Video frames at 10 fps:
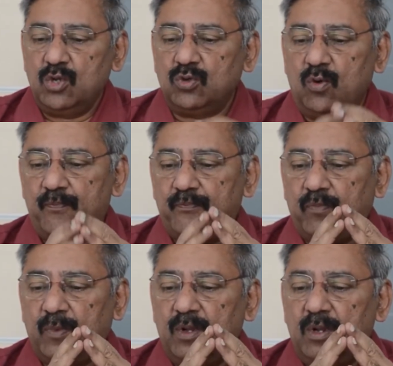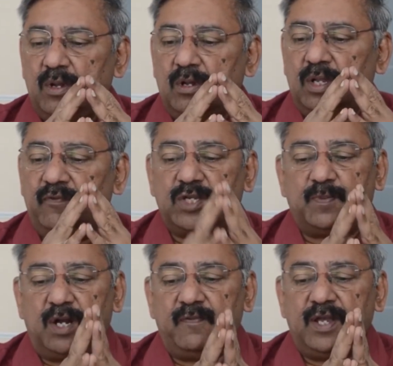So
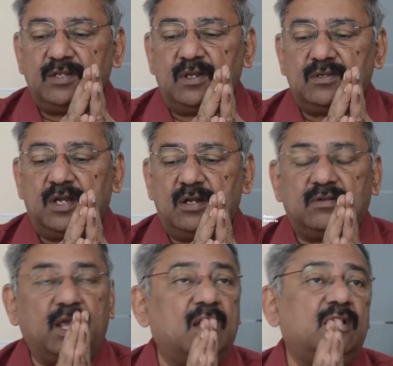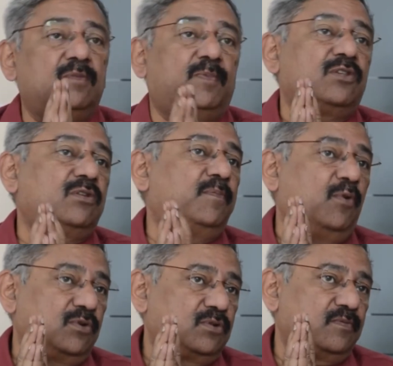investment advisory set. Second is press
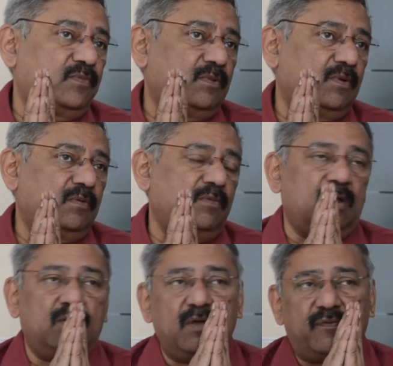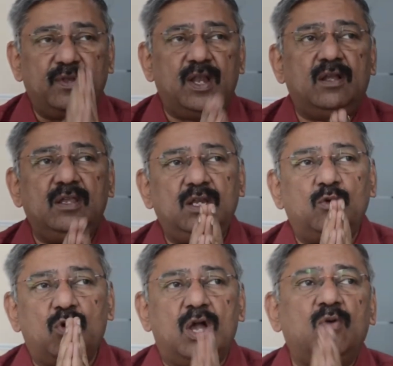reports. And definitely
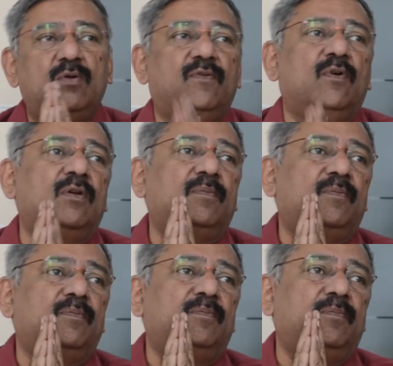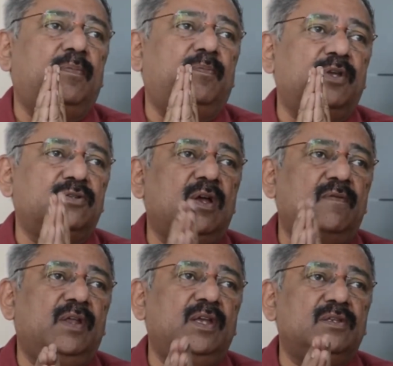look out for press
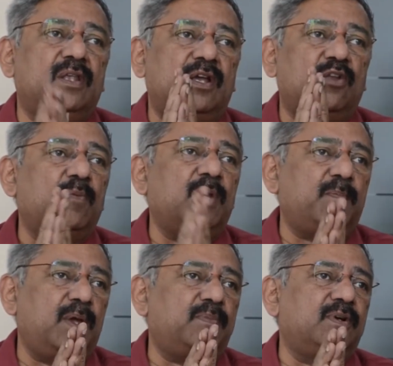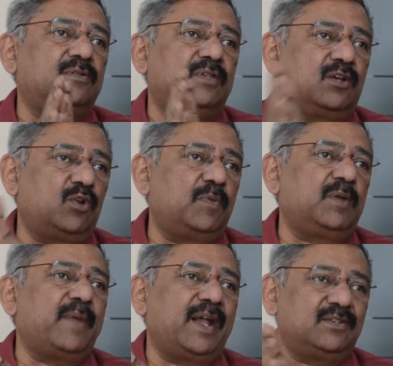coverage in economic papers, economic
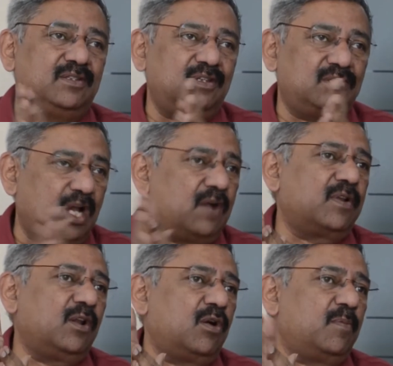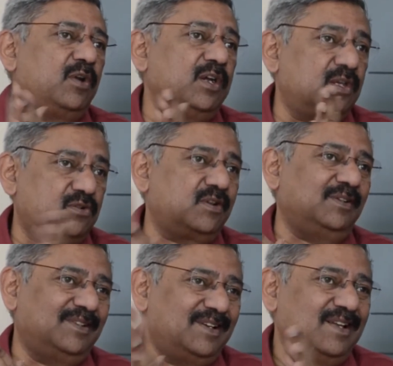magazines. They cover a lot of our
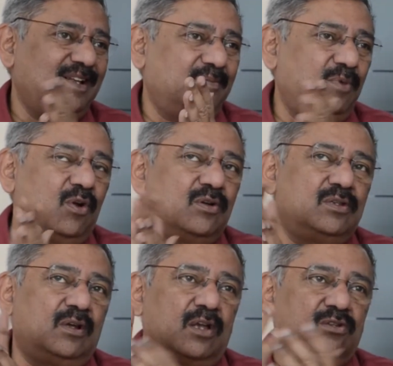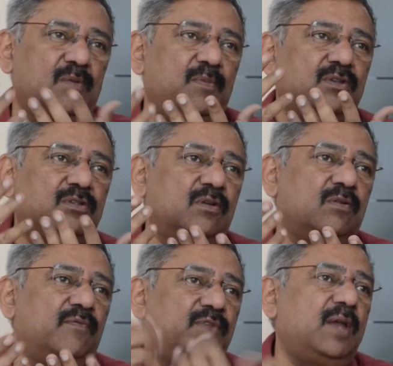industry because the customers
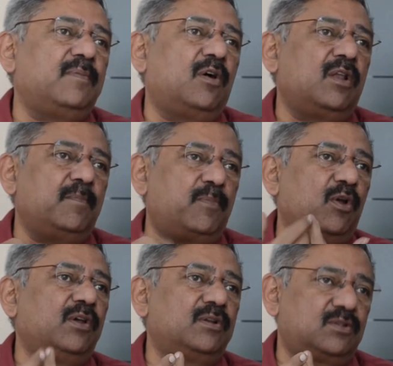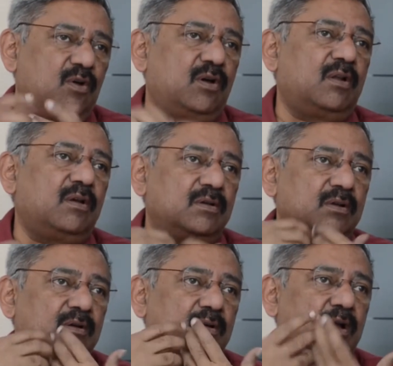of them are employers or
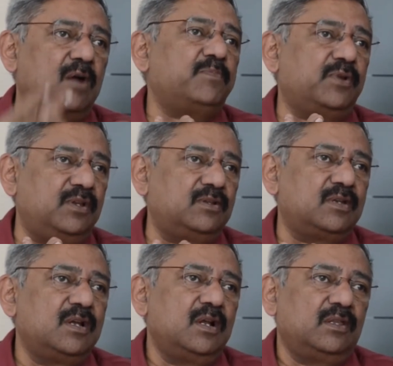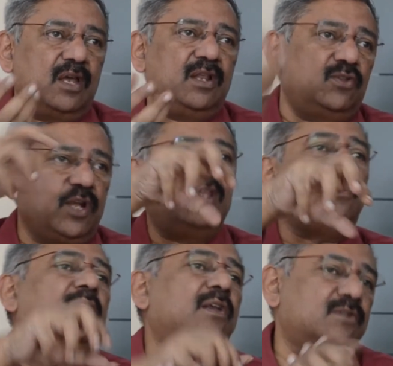companies. They're inside an
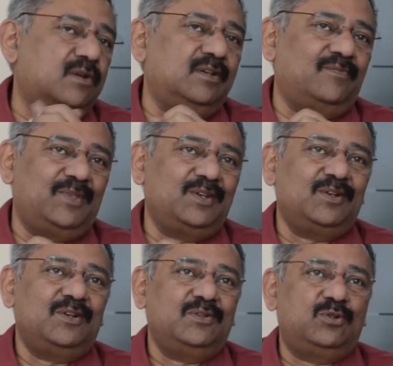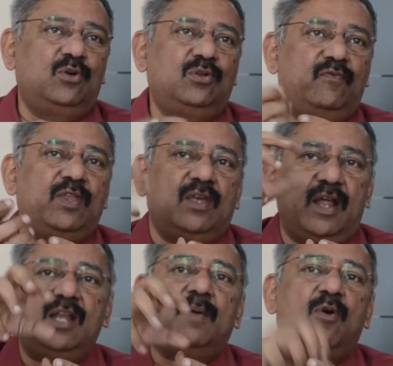industry. Yeah. So when they
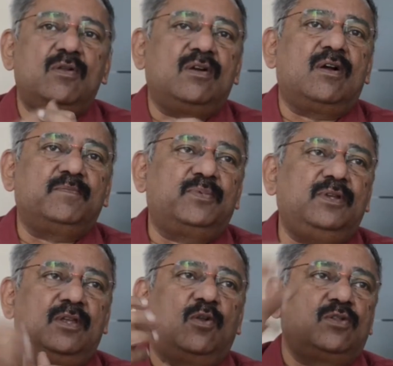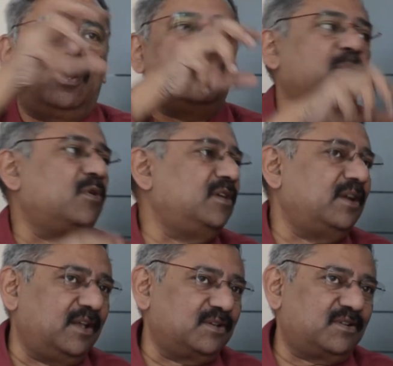write about the company, they also write about the
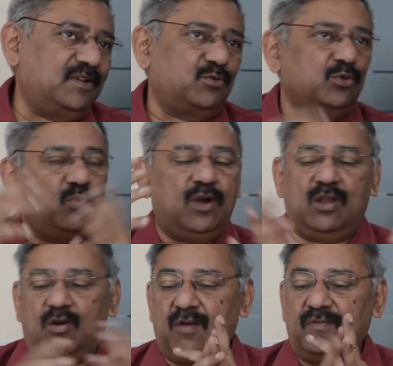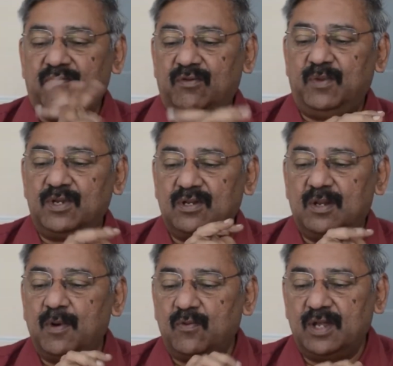industry. So you get a lot of information
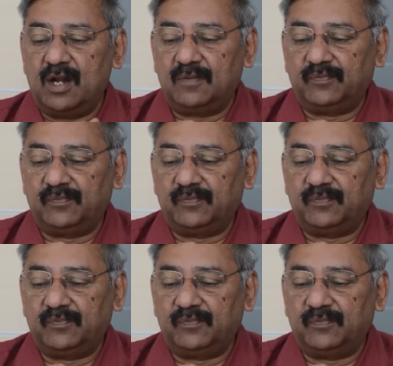about that.